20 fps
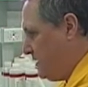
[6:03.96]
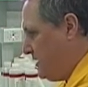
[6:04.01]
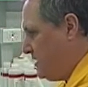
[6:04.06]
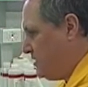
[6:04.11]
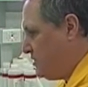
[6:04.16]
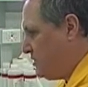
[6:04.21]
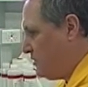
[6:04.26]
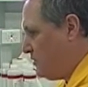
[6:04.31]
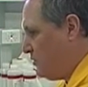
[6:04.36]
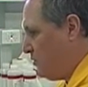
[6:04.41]
need
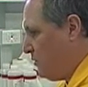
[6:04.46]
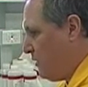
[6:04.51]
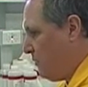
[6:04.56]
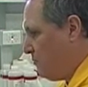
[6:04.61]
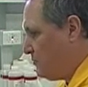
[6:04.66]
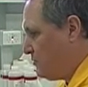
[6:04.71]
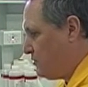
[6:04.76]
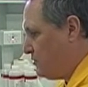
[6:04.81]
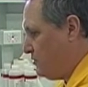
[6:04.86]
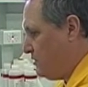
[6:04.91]
to go
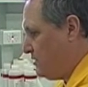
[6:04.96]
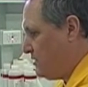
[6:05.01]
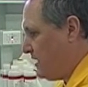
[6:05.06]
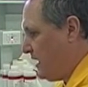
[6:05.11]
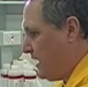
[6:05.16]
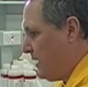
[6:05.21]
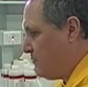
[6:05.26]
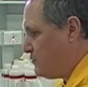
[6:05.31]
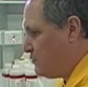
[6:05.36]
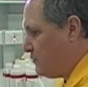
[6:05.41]
up to the
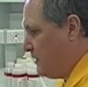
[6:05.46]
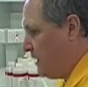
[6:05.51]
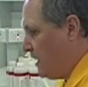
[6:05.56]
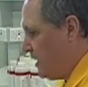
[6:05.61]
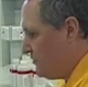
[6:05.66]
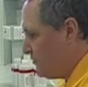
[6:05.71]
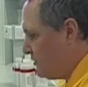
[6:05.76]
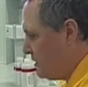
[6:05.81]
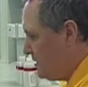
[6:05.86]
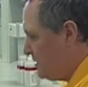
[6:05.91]
times
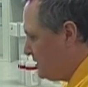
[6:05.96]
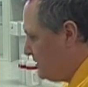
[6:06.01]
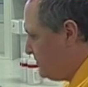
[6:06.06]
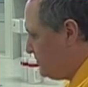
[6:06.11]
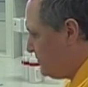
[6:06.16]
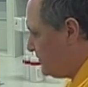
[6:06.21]
100